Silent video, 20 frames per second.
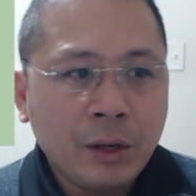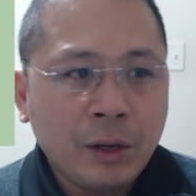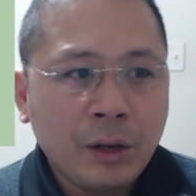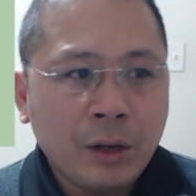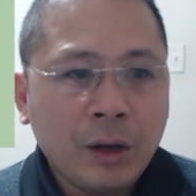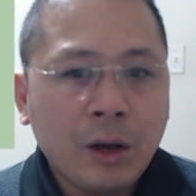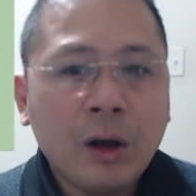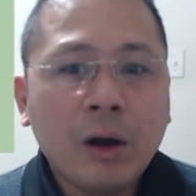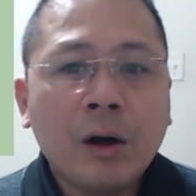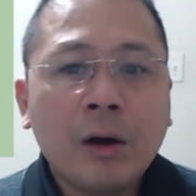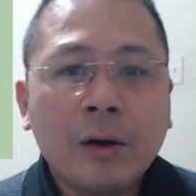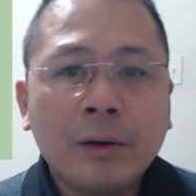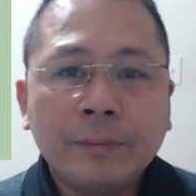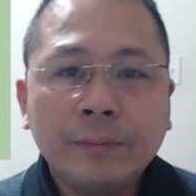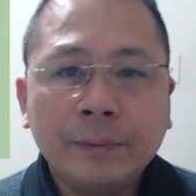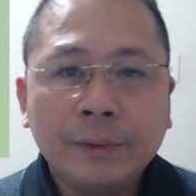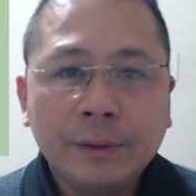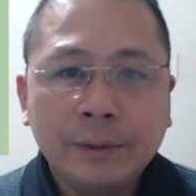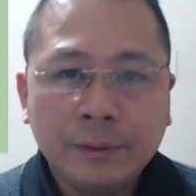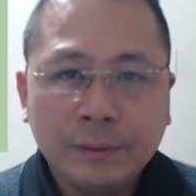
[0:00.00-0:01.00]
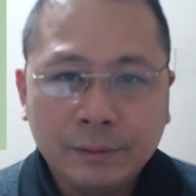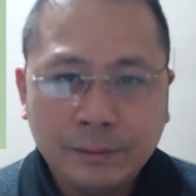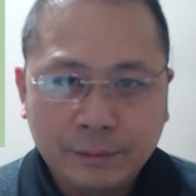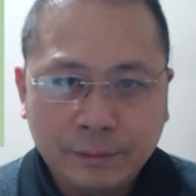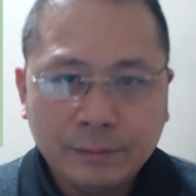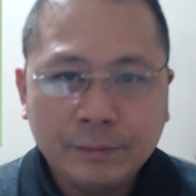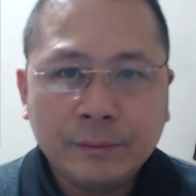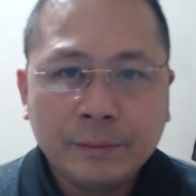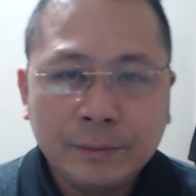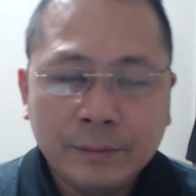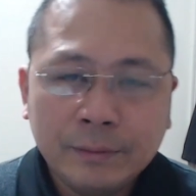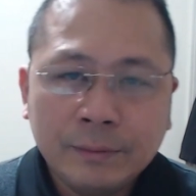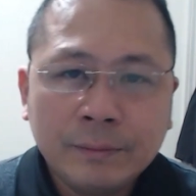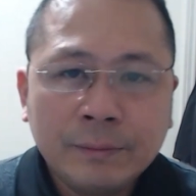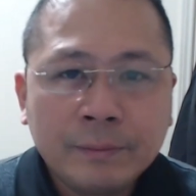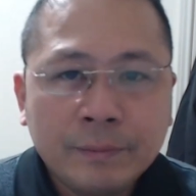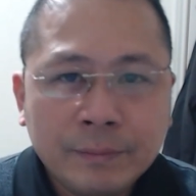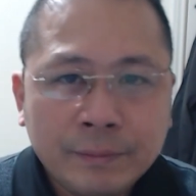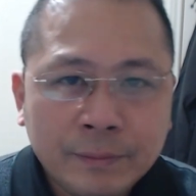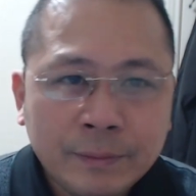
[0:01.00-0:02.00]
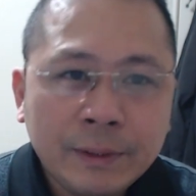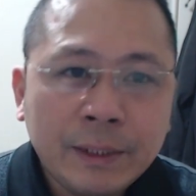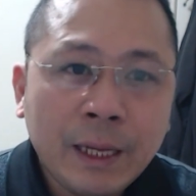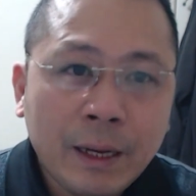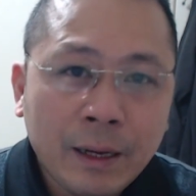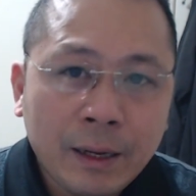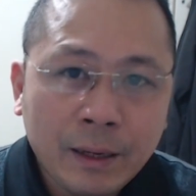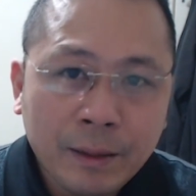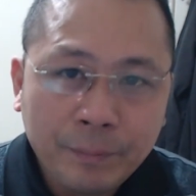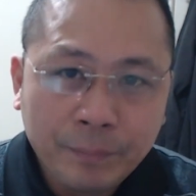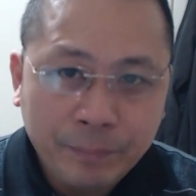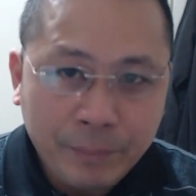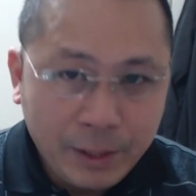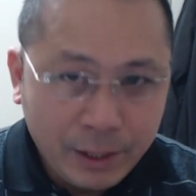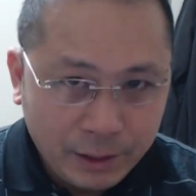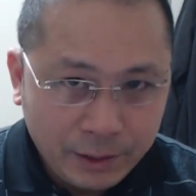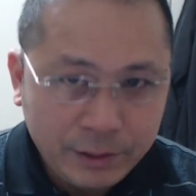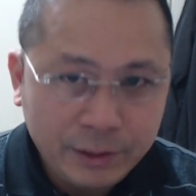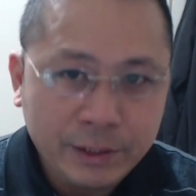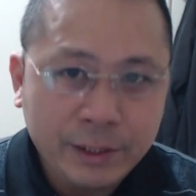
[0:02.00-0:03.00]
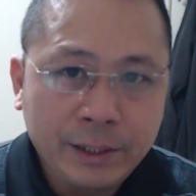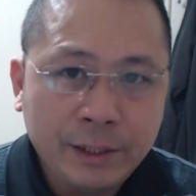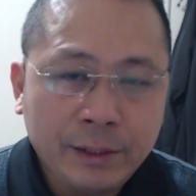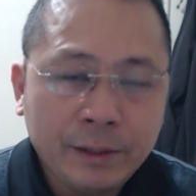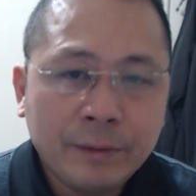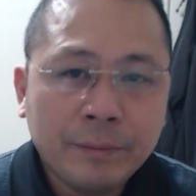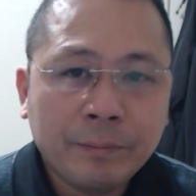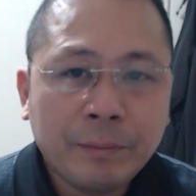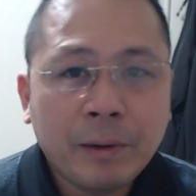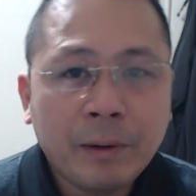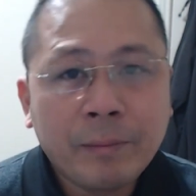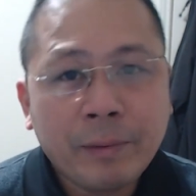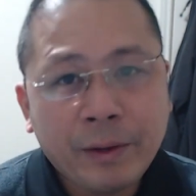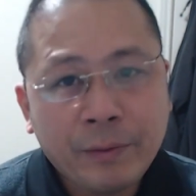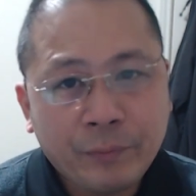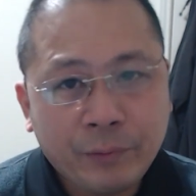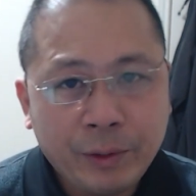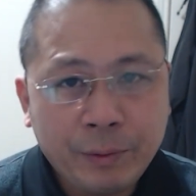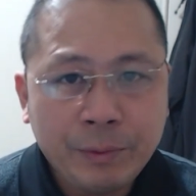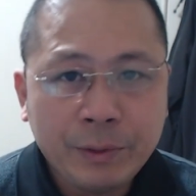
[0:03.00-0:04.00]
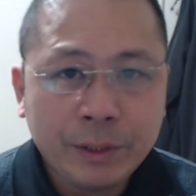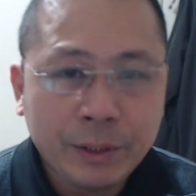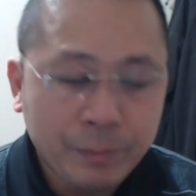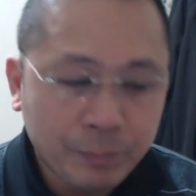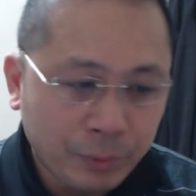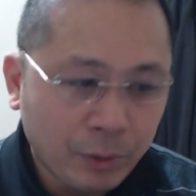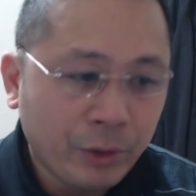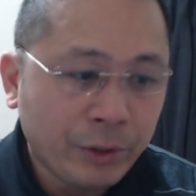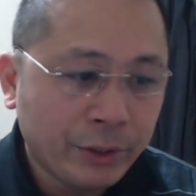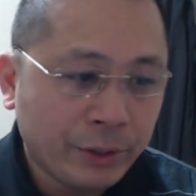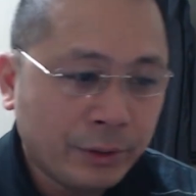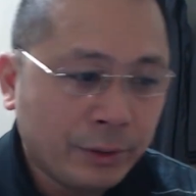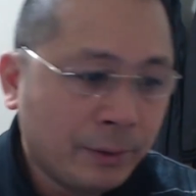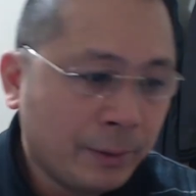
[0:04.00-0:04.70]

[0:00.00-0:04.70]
of the policy from my previous employer.